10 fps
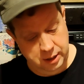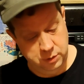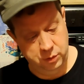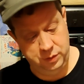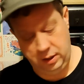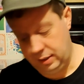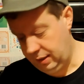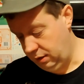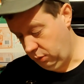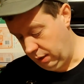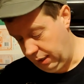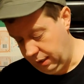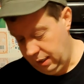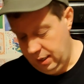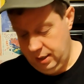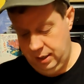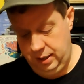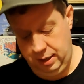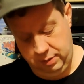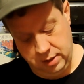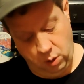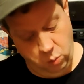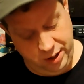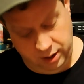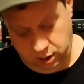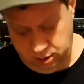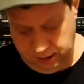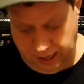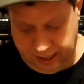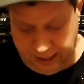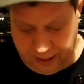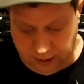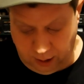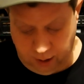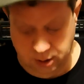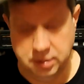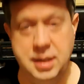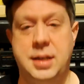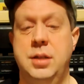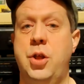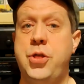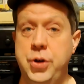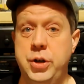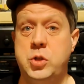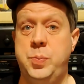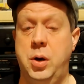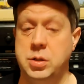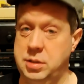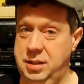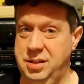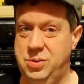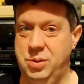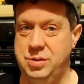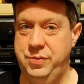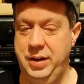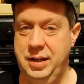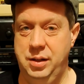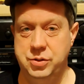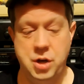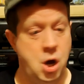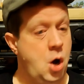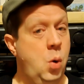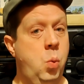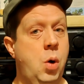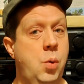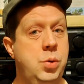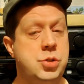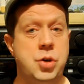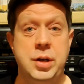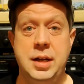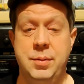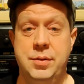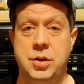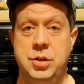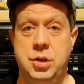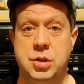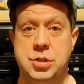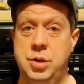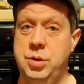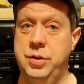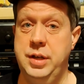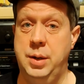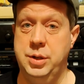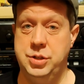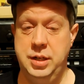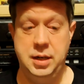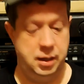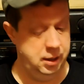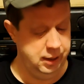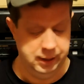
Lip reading: Let's move the glass out of the way. And here is our winner, the Ayinger, taking the 3rd spot in the quarterfinals. What will join it? We've got the Hawkstone or the Augustina.